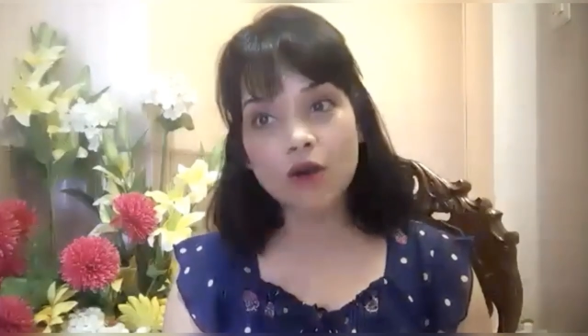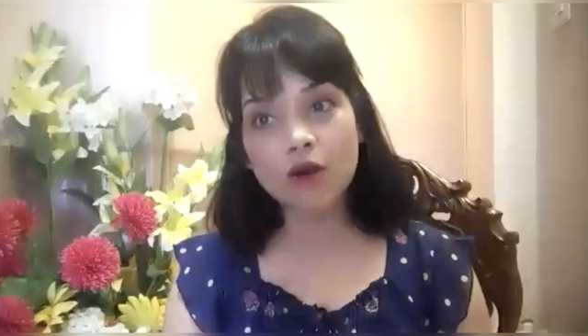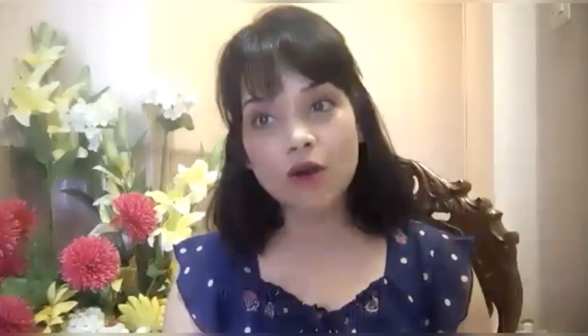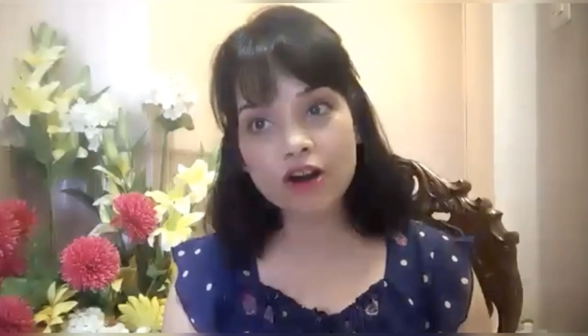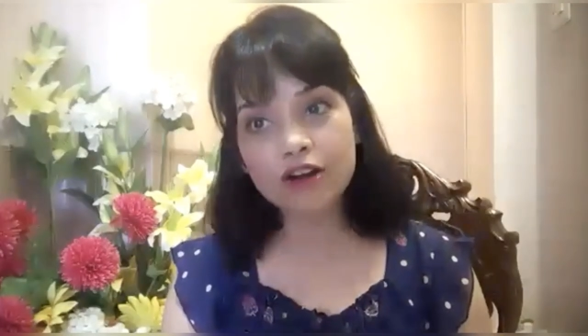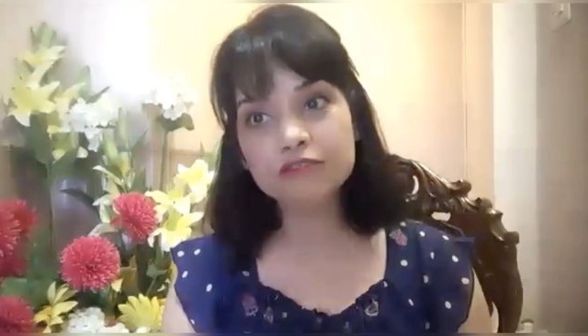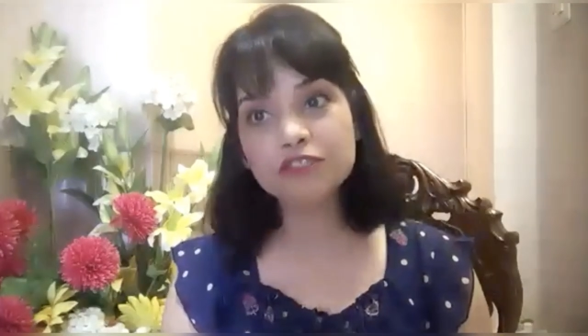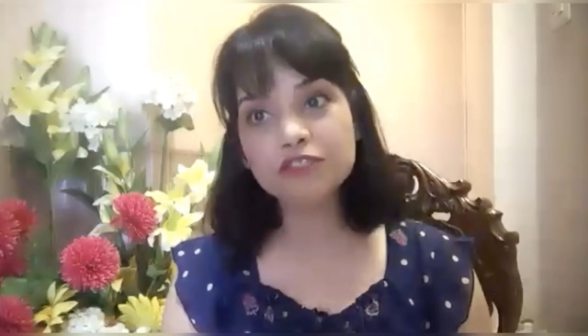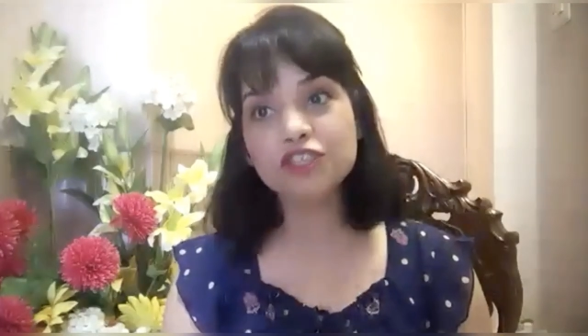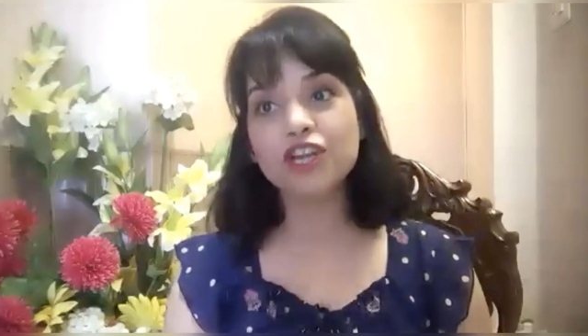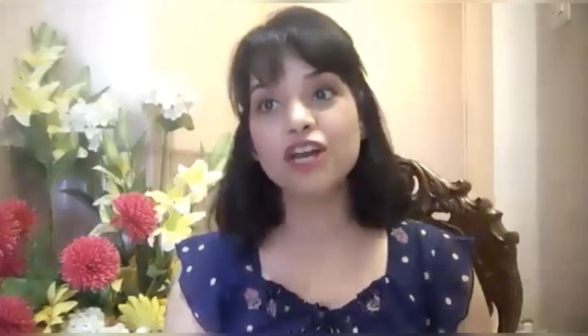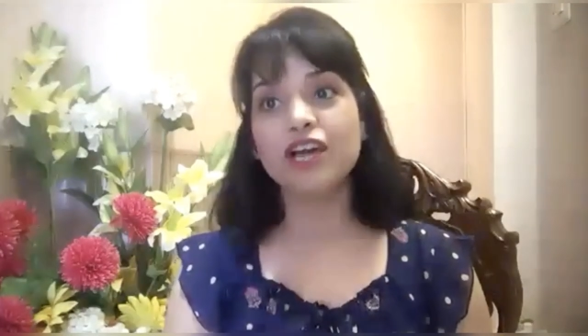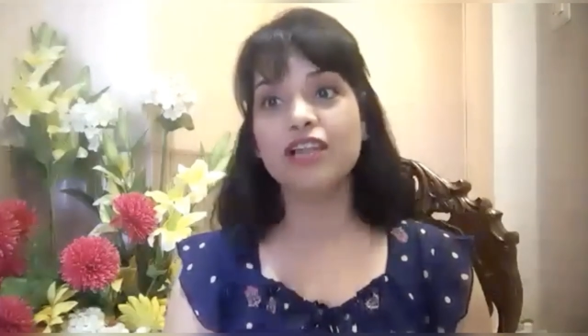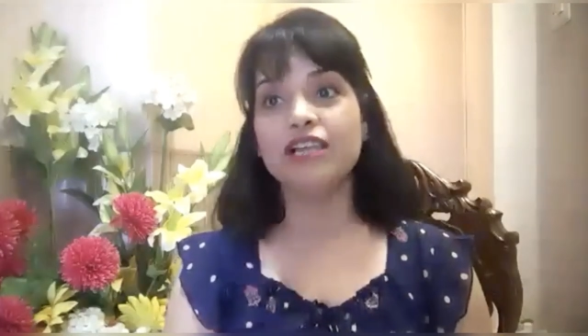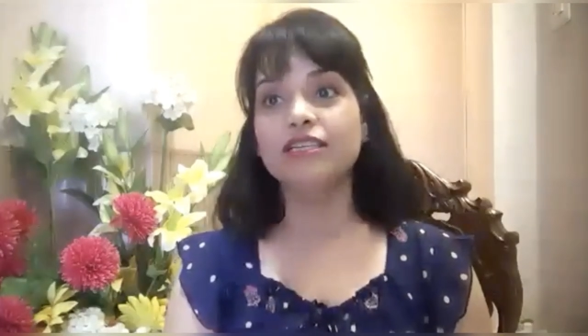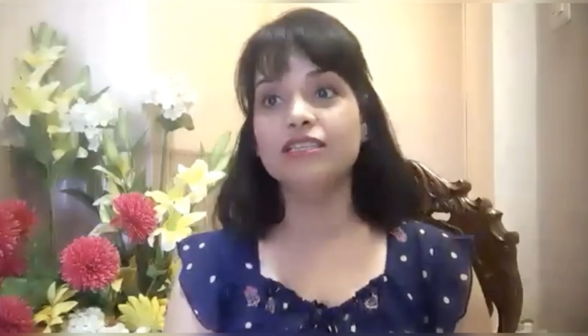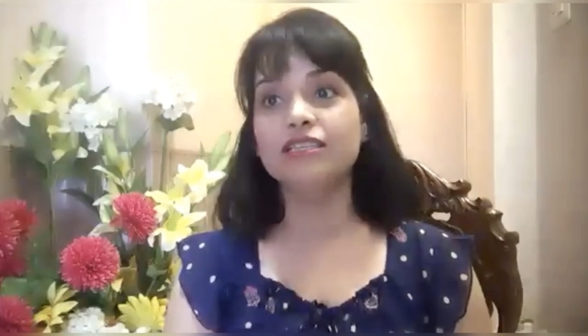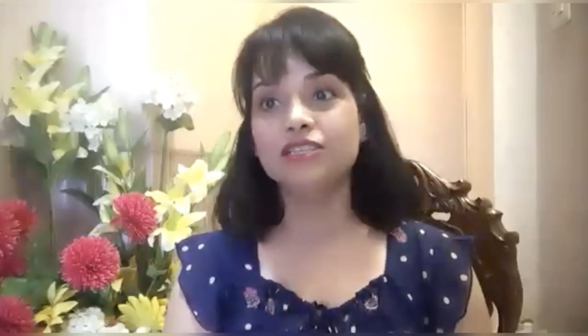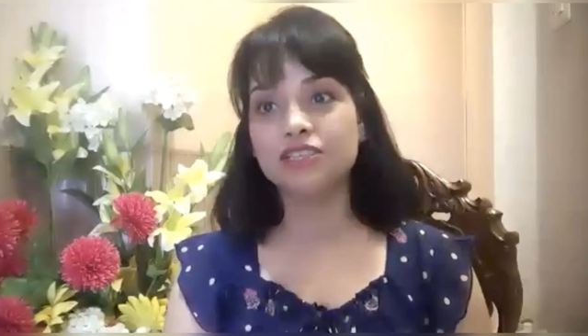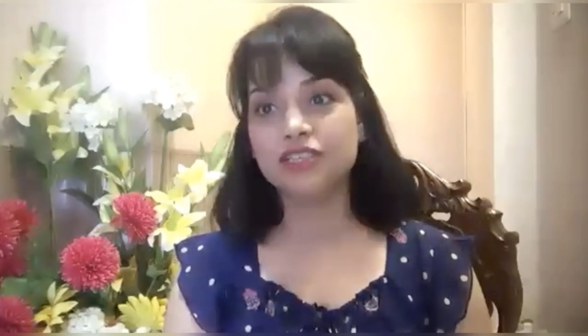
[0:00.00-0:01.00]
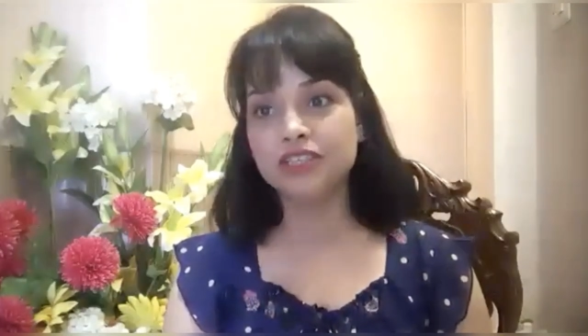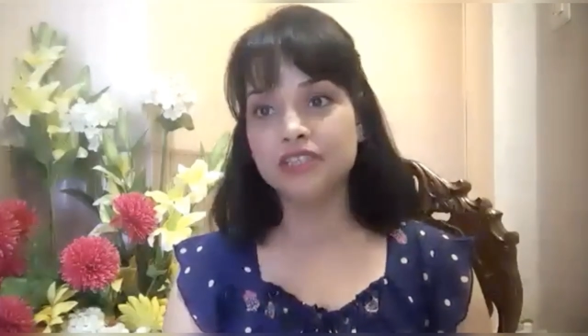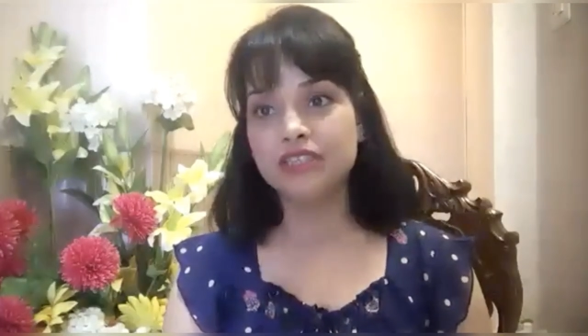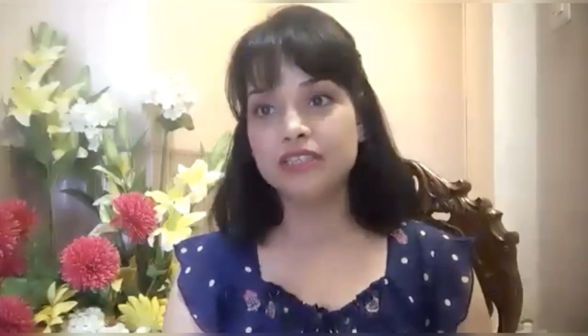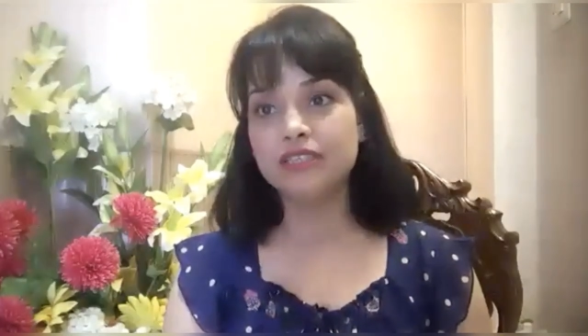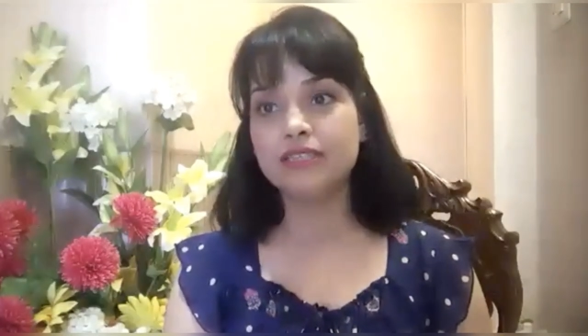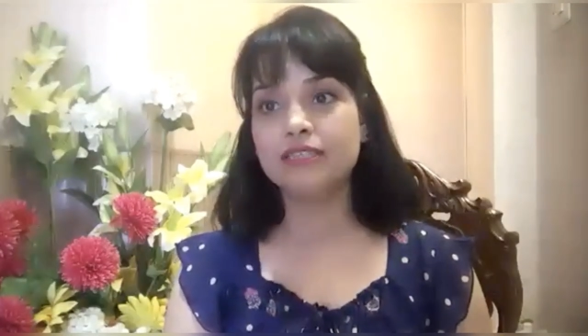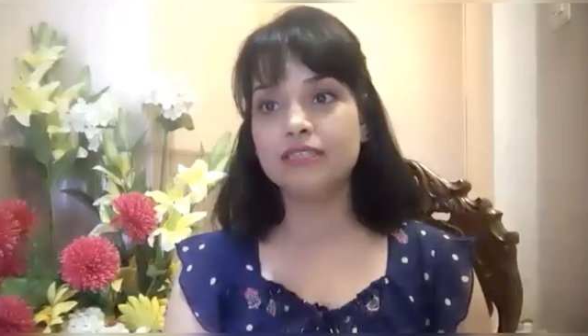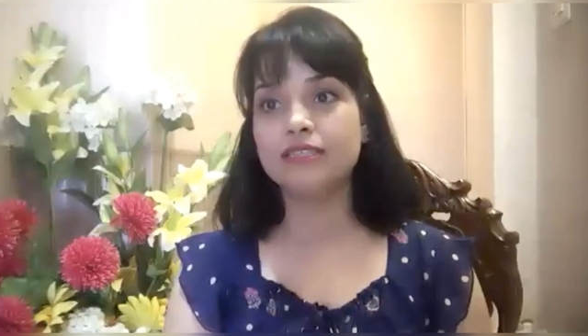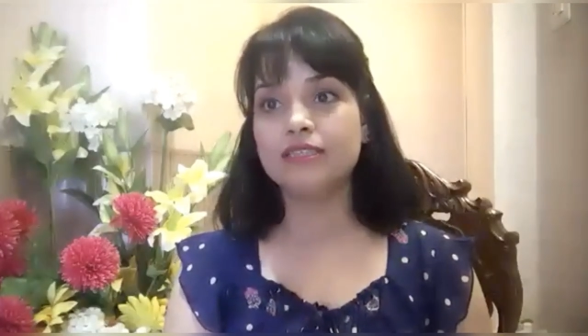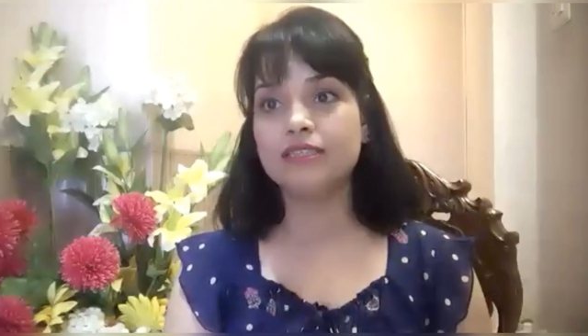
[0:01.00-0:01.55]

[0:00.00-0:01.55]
of challenges,